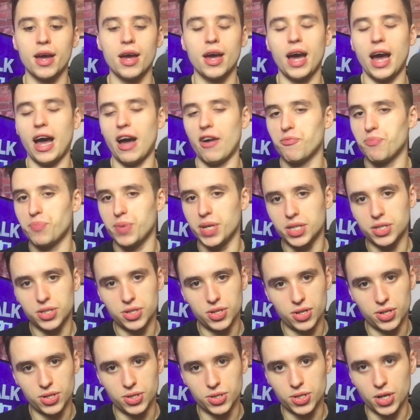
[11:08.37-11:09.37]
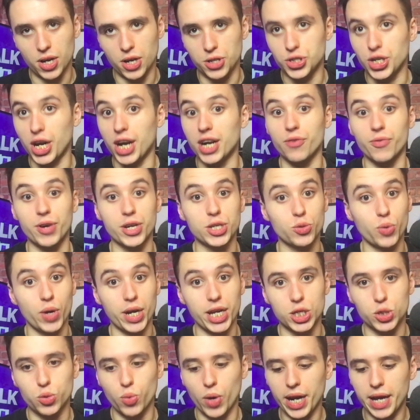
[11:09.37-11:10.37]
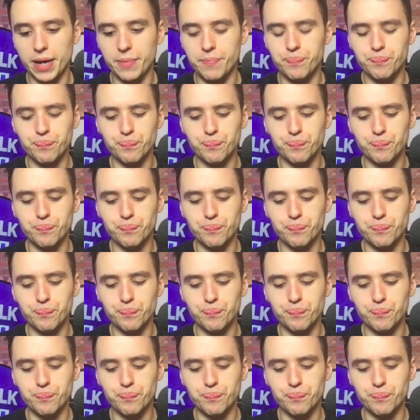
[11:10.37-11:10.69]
have been since January 2020.